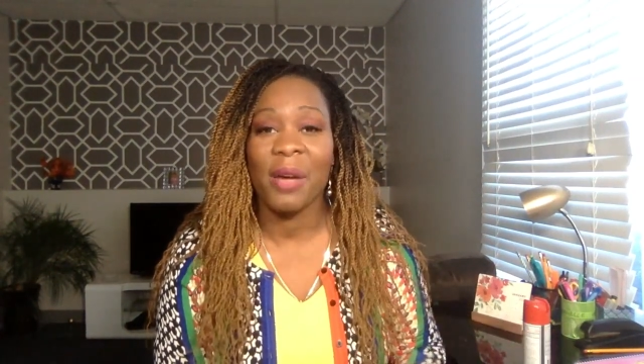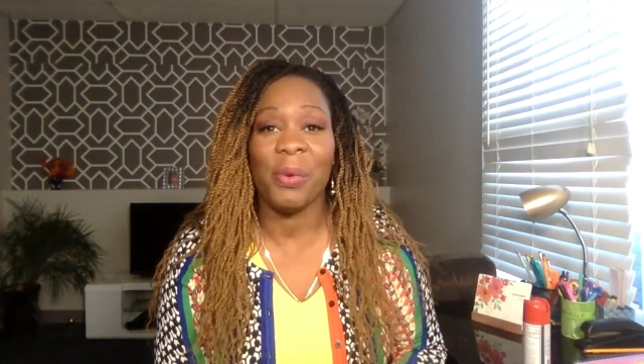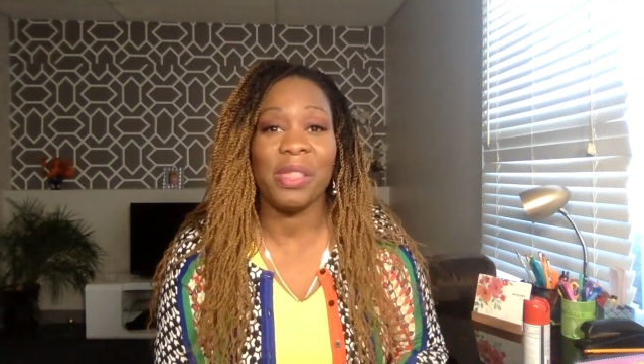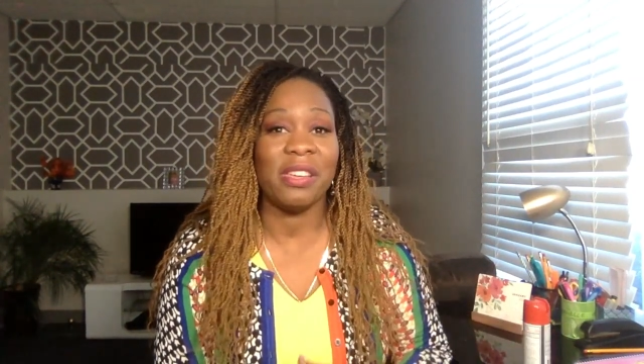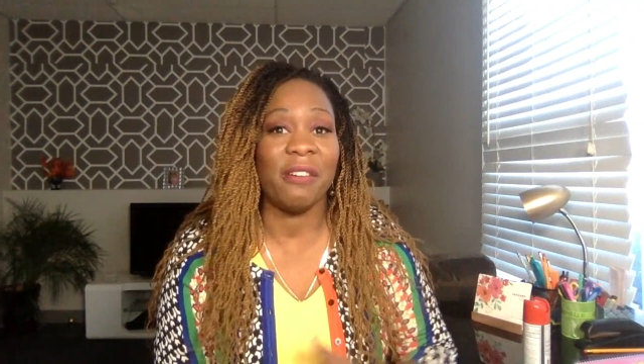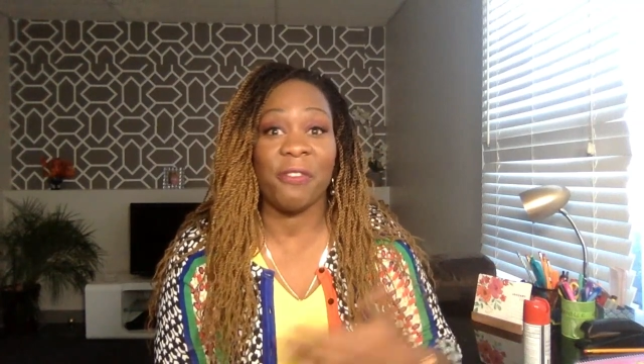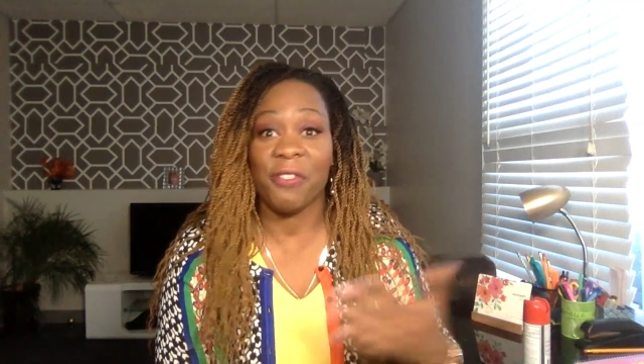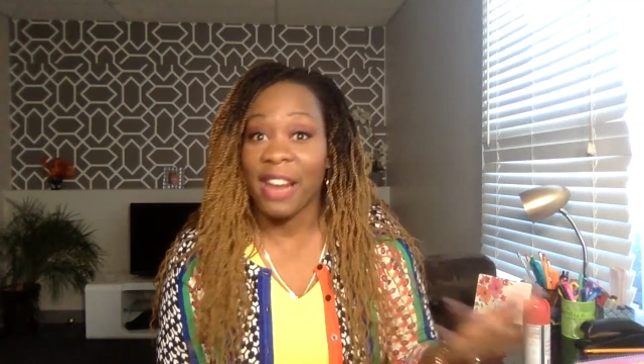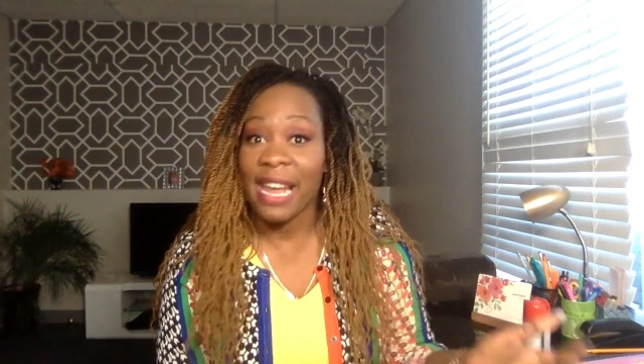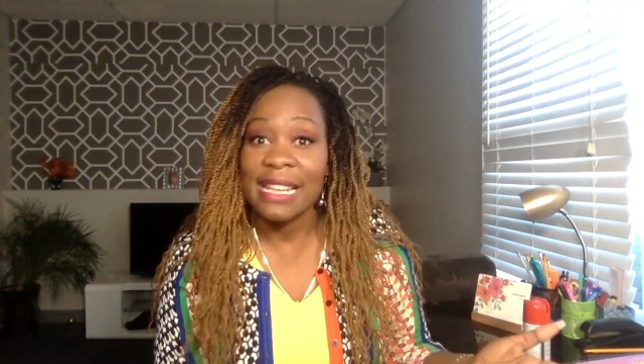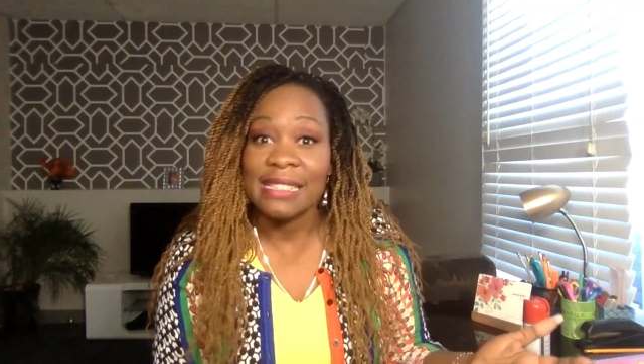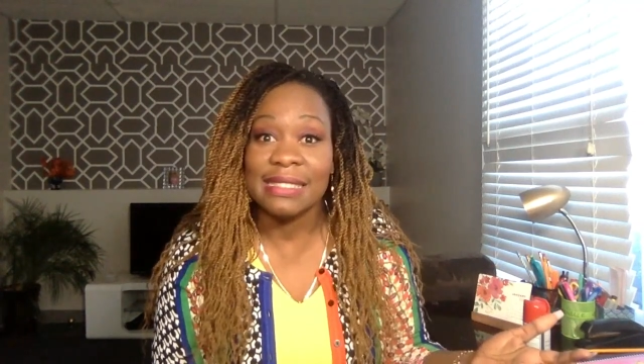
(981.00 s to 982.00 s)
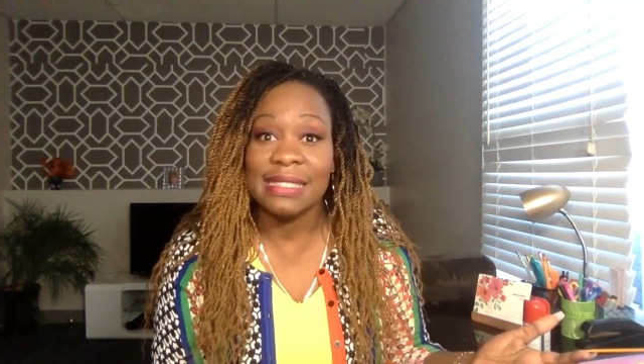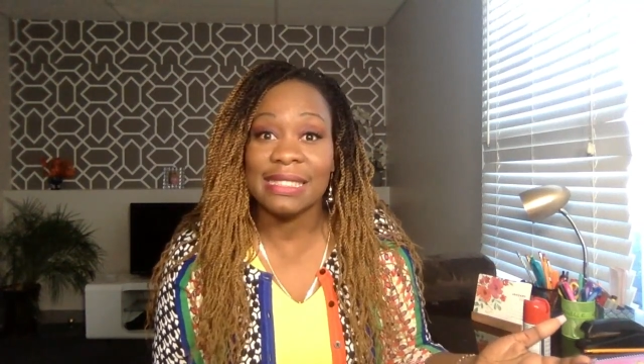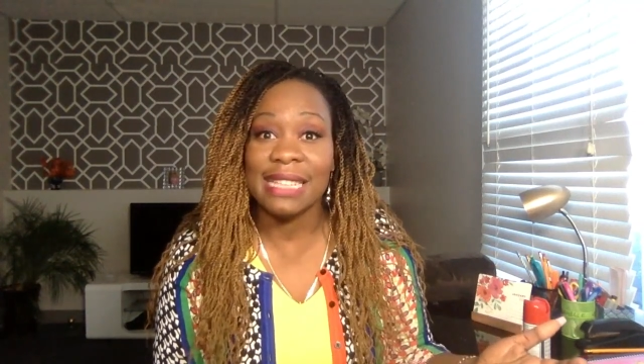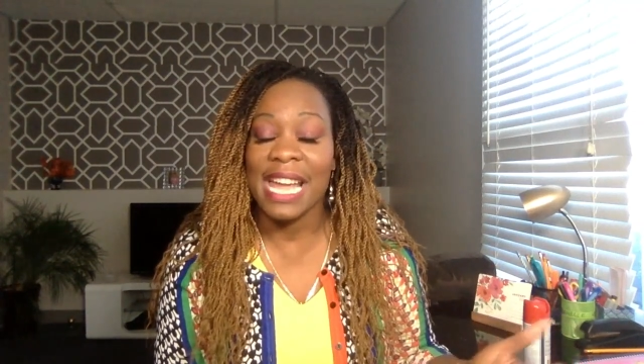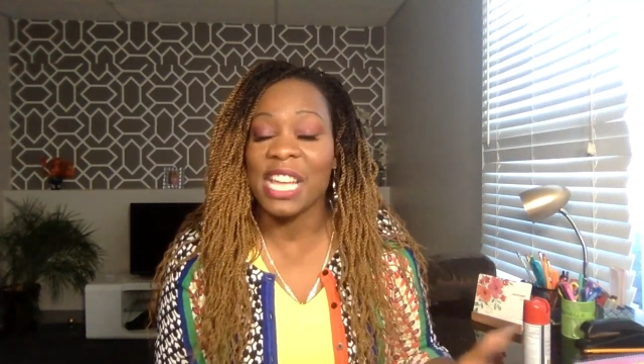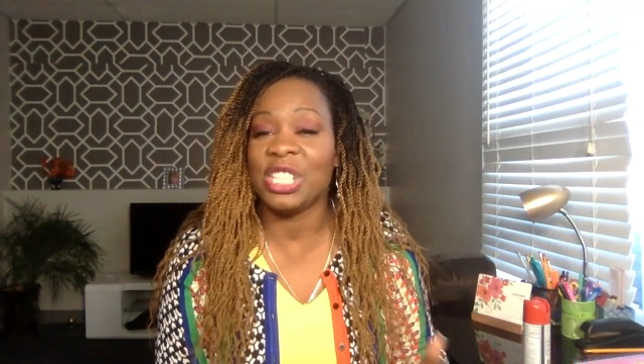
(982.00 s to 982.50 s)
with your friends,
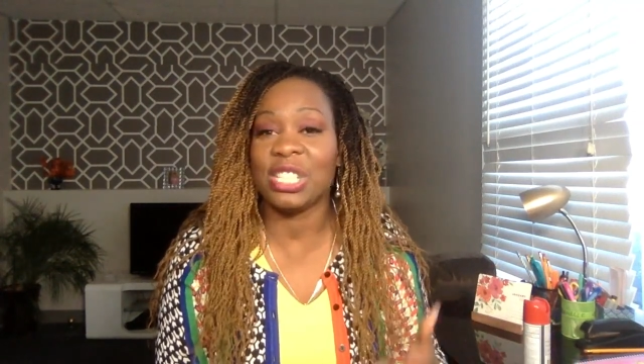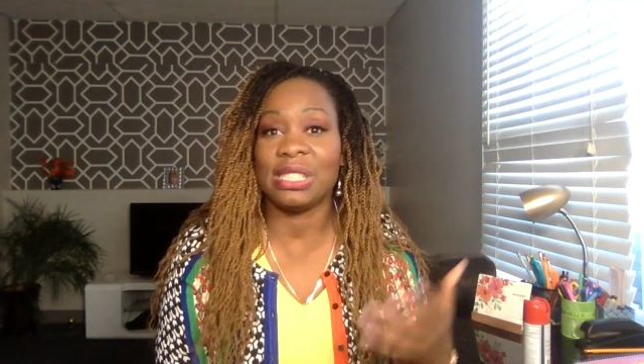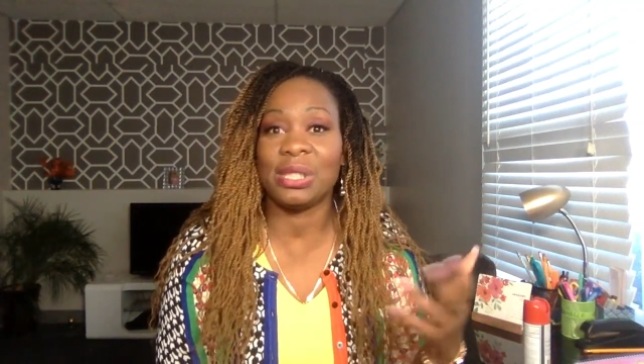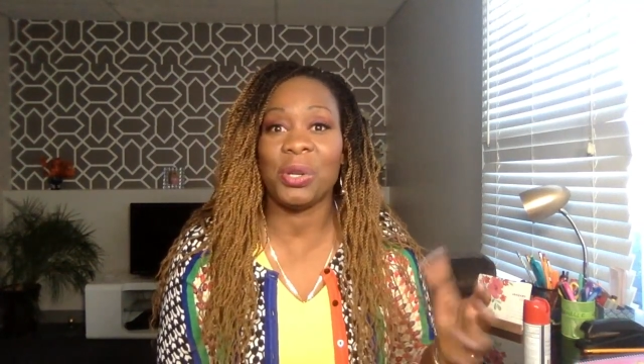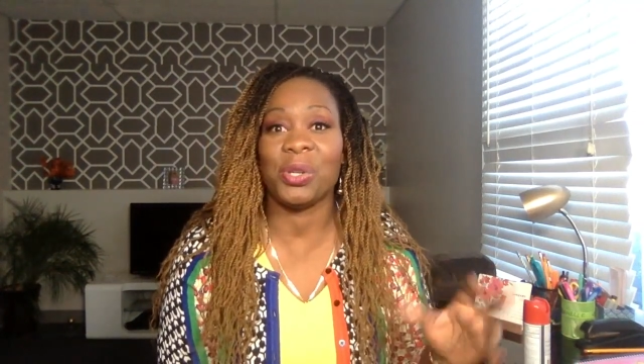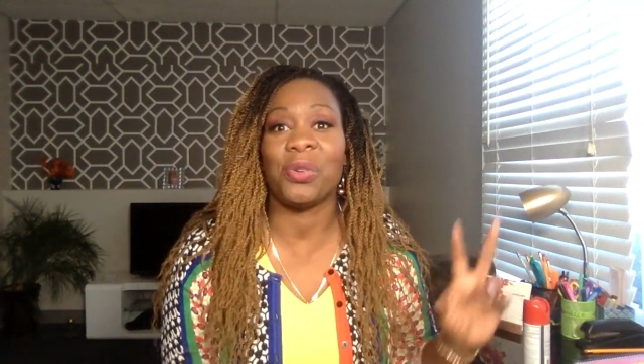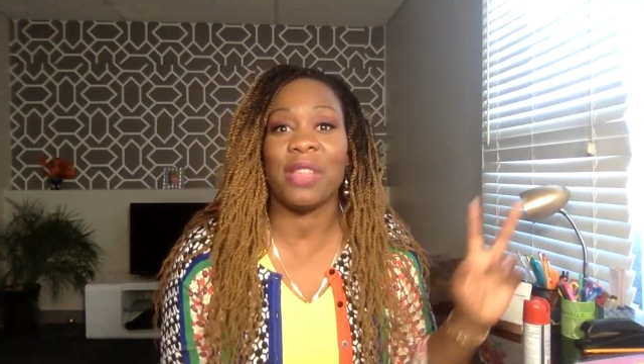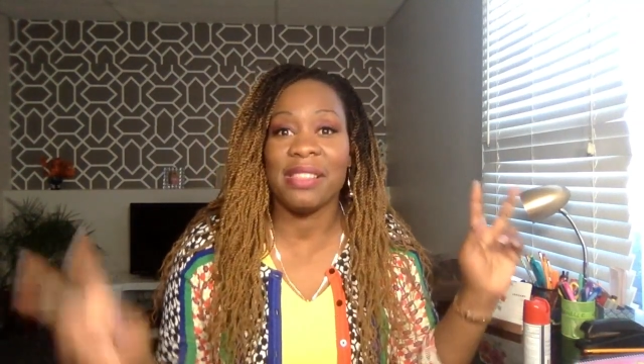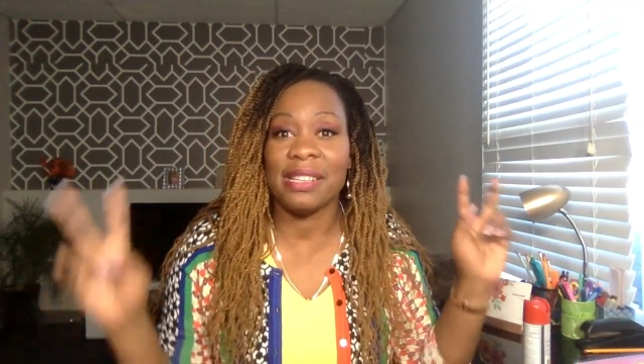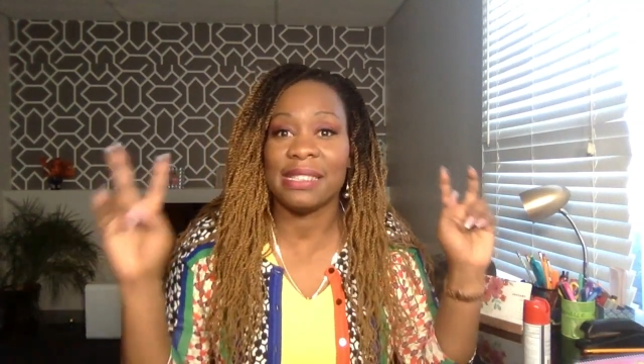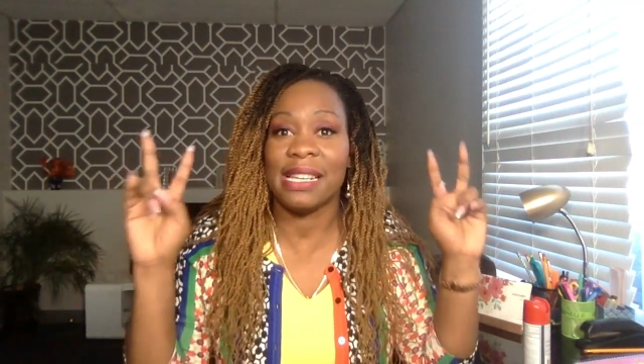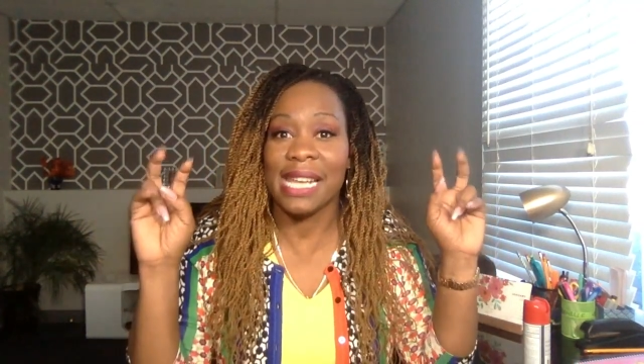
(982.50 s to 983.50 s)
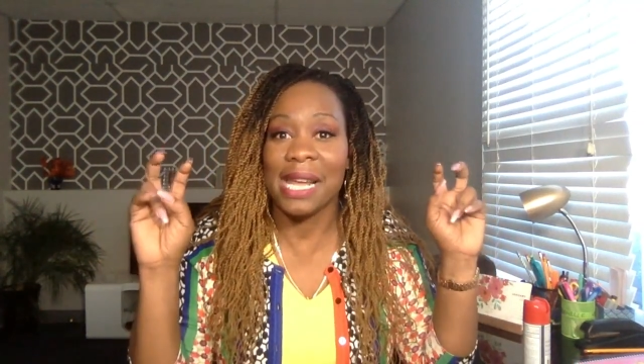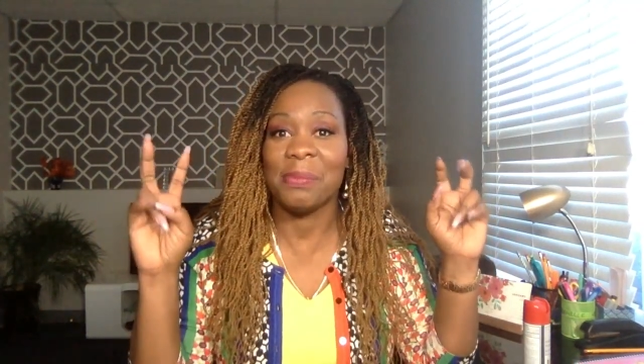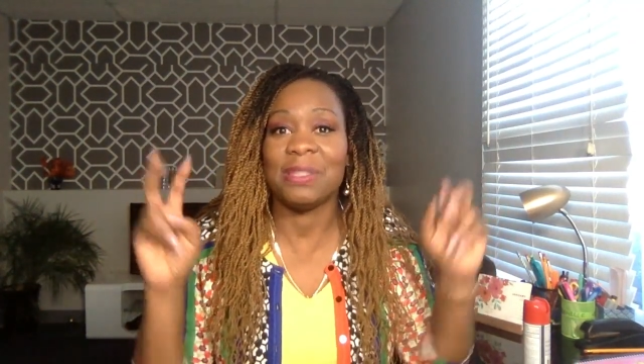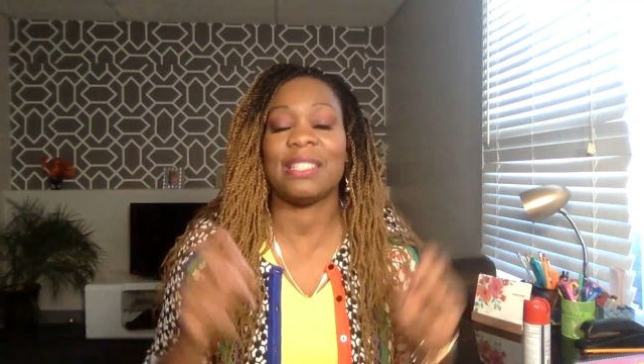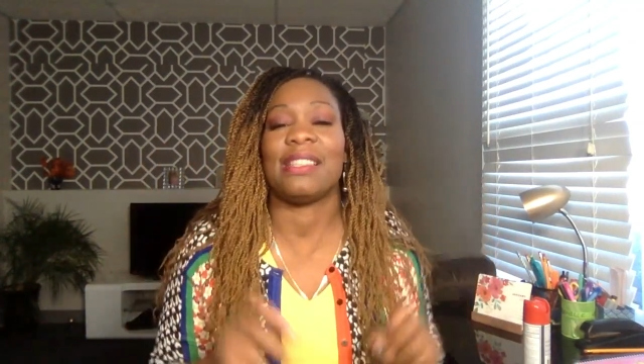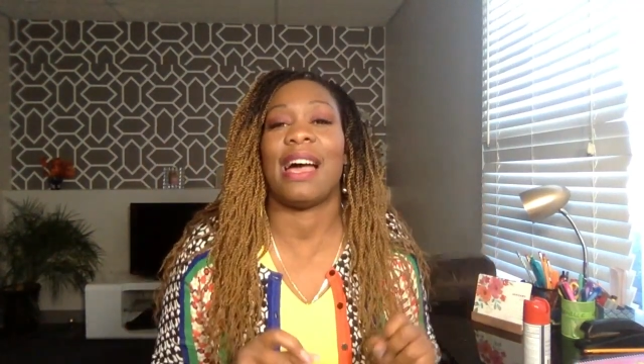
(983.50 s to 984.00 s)
and you just don't know that there's a
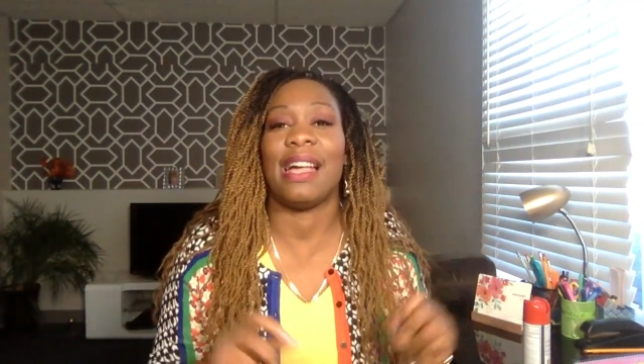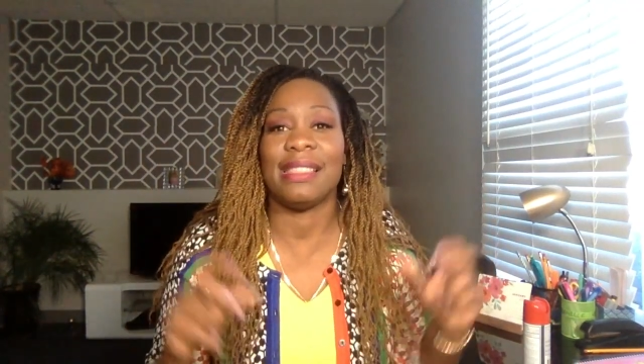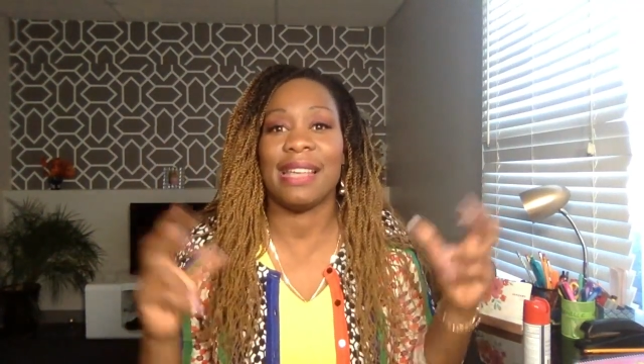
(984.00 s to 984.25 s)
label to that,